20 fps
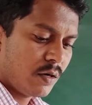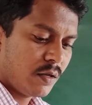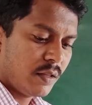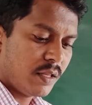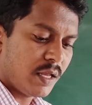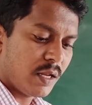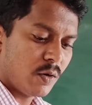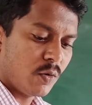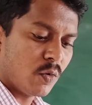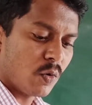
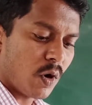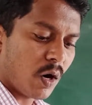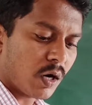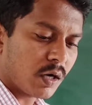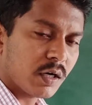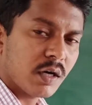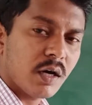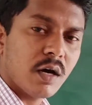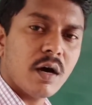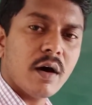they do
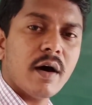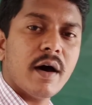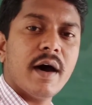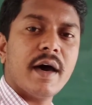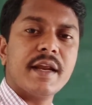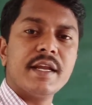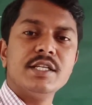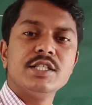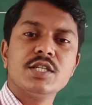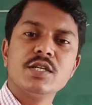not
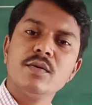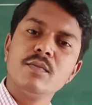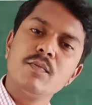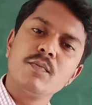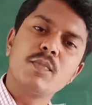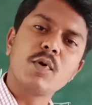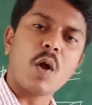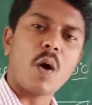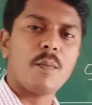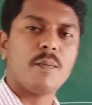arranged
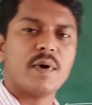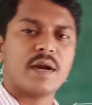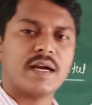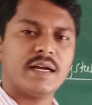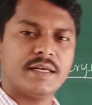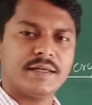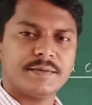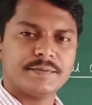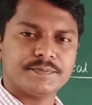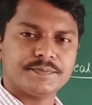
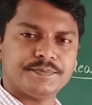properly.